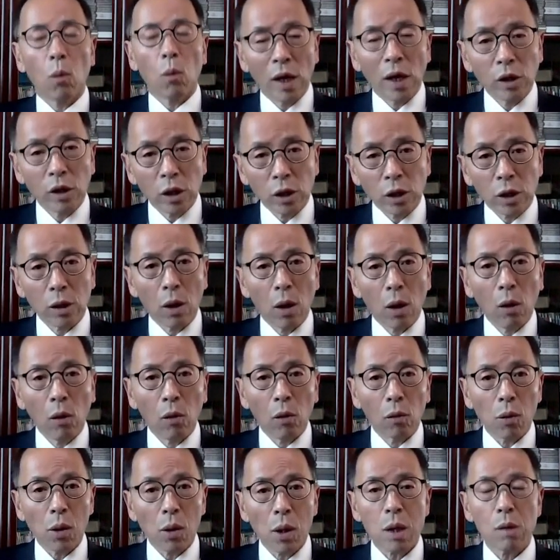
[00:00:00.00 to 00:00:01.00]
wages
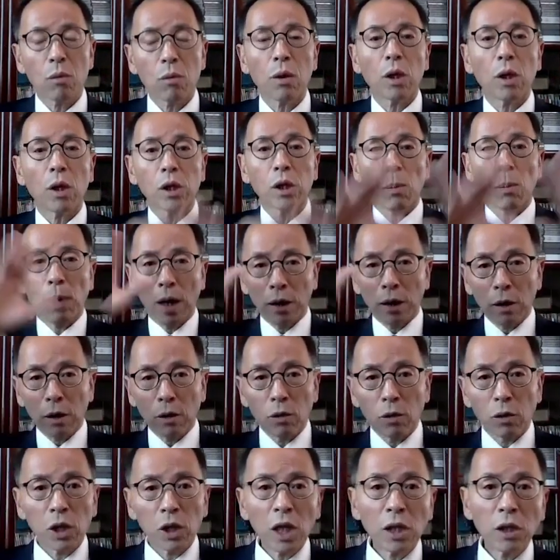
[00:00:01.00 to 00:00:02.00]
low through this
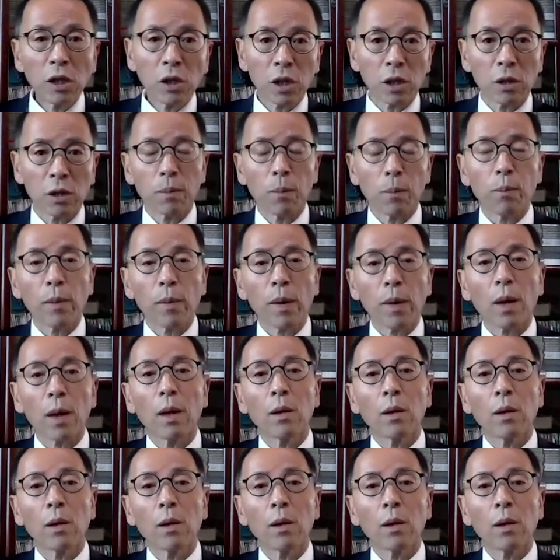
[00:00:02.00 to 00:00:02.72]
political system,